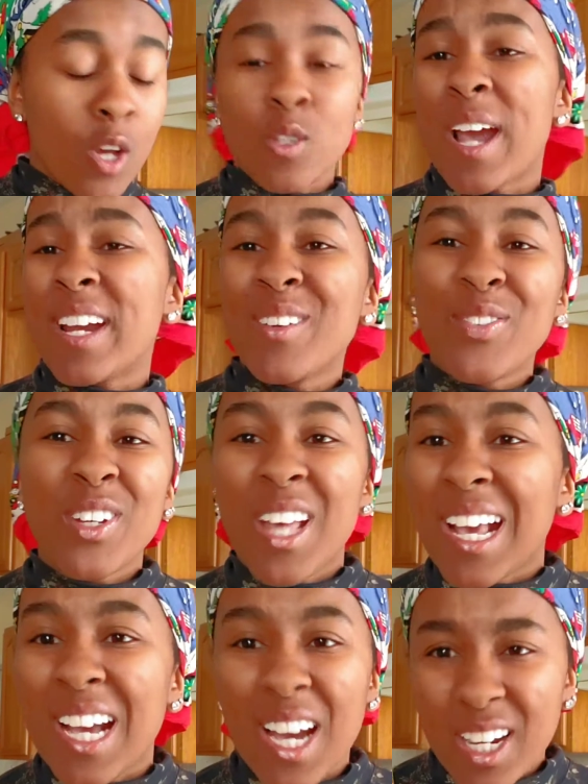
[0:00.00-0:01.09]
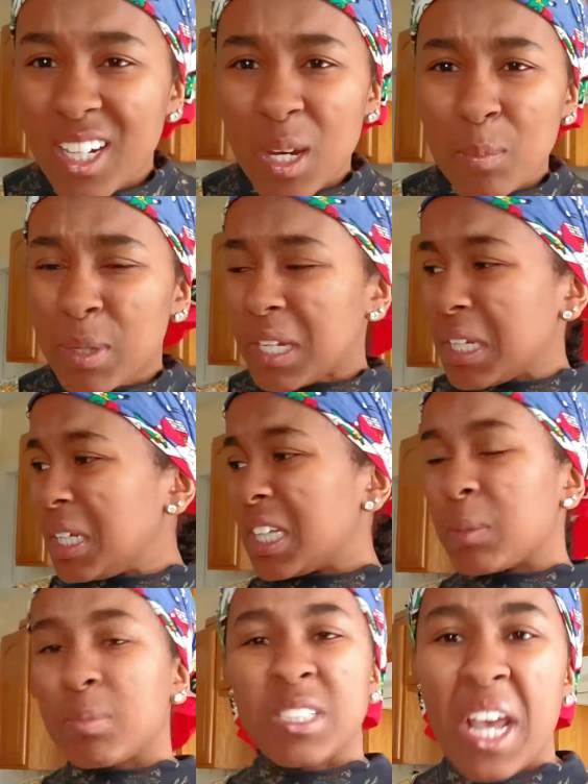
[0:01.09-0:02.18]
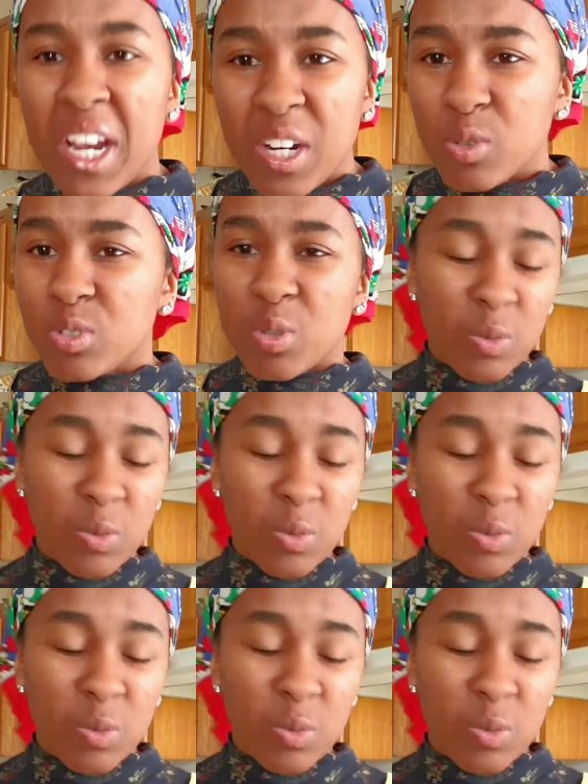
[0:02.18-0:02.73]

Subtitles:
So I didn't feel like cutting up any like potatoes